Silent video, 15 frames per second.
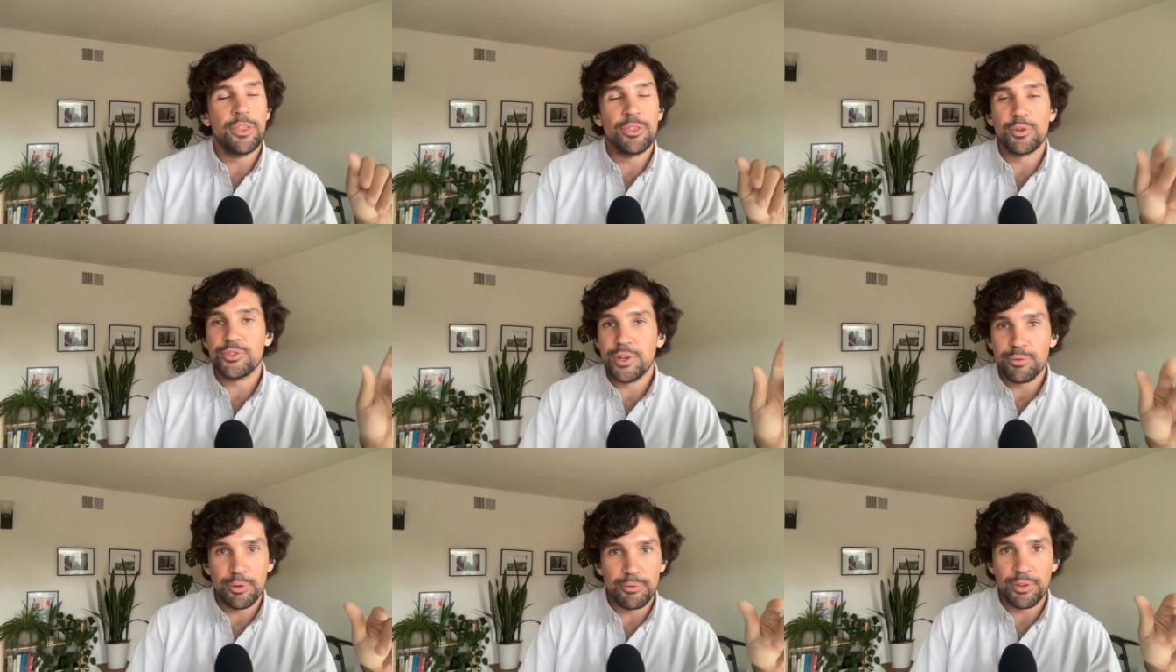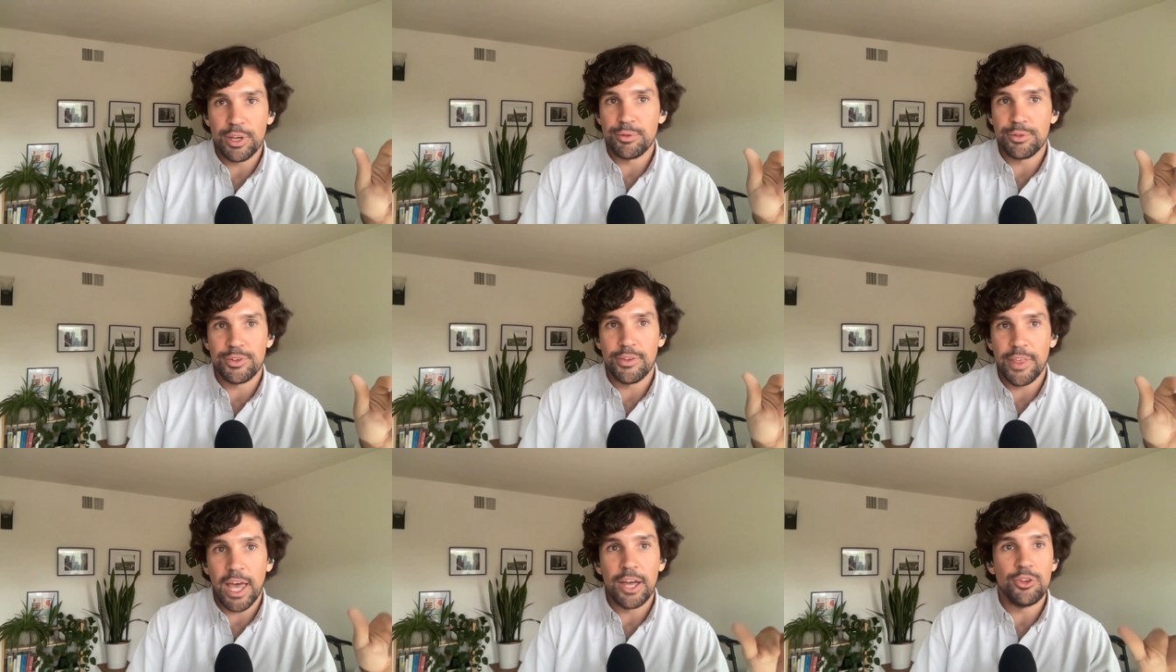And there's different flavors
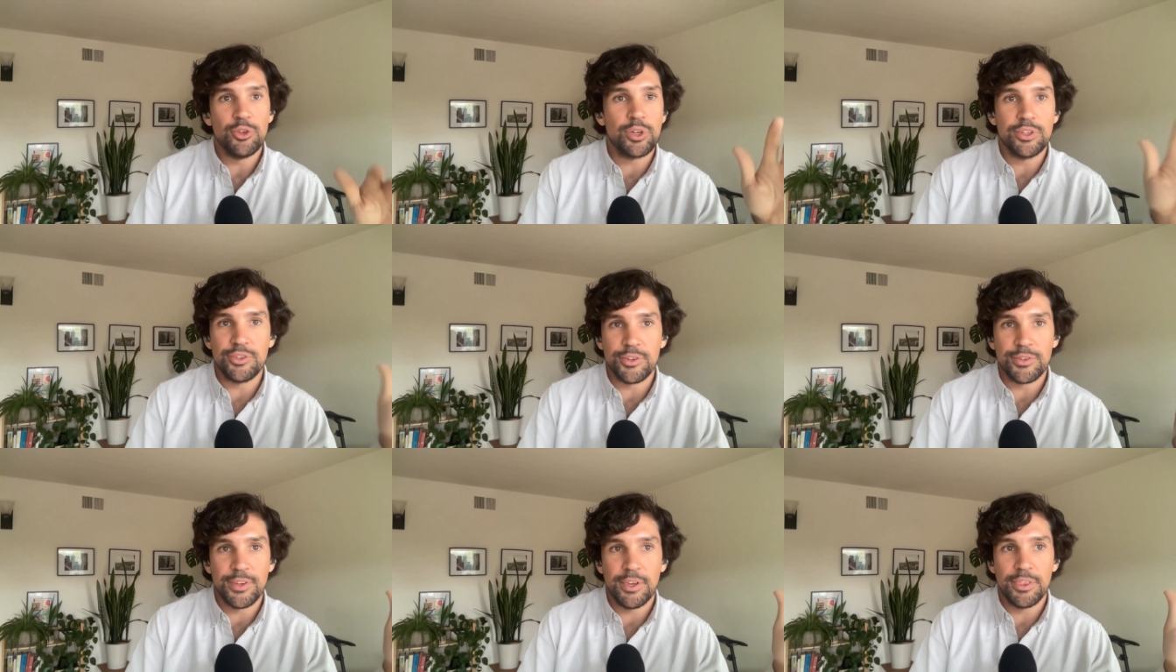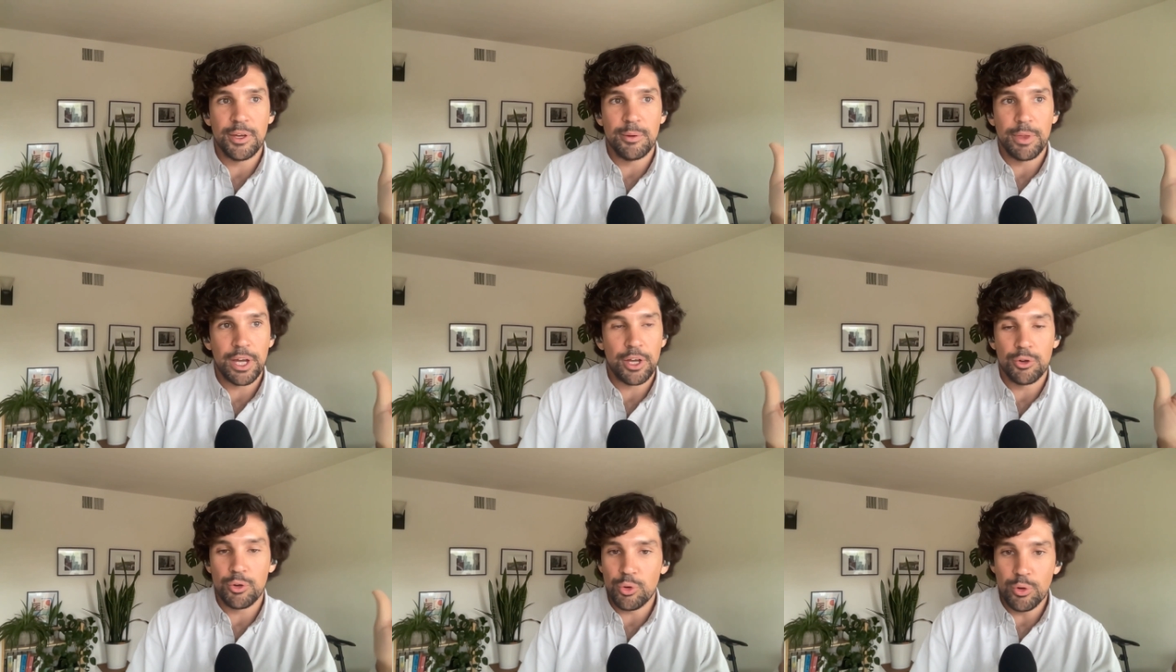of that. You could just send them
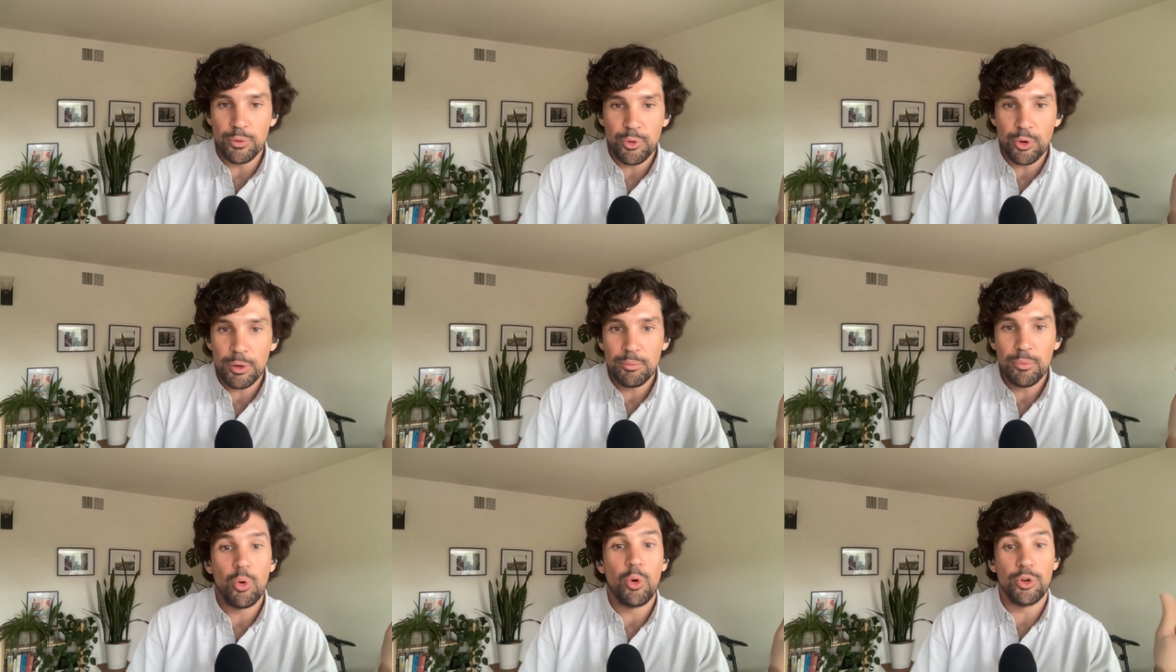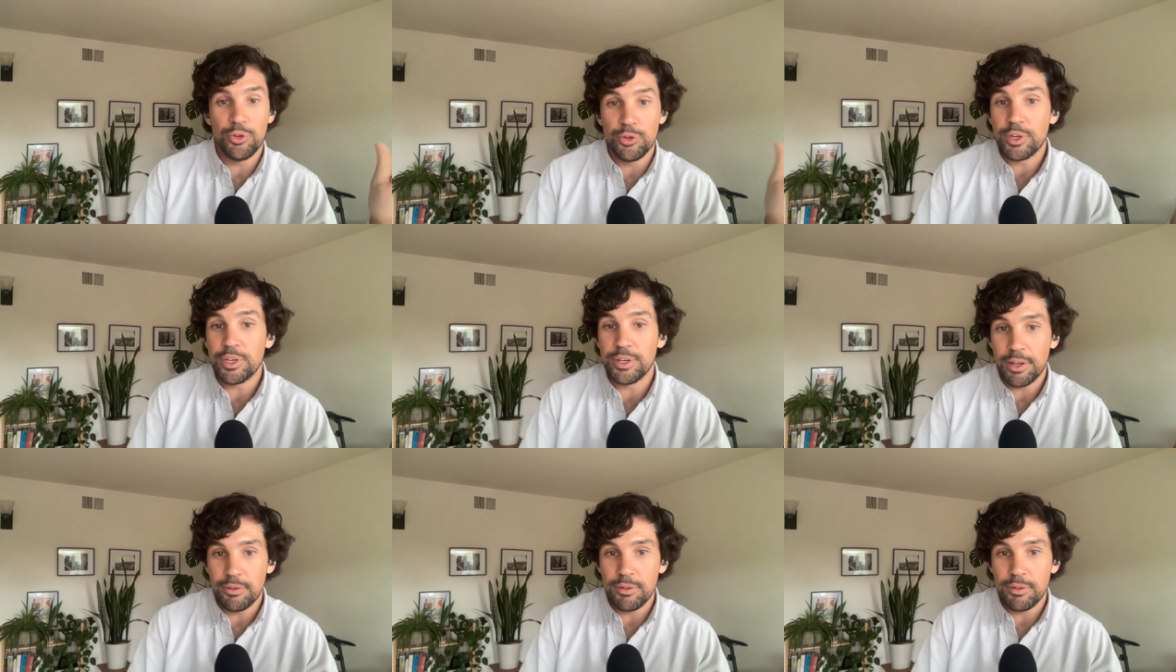like a Google form or you could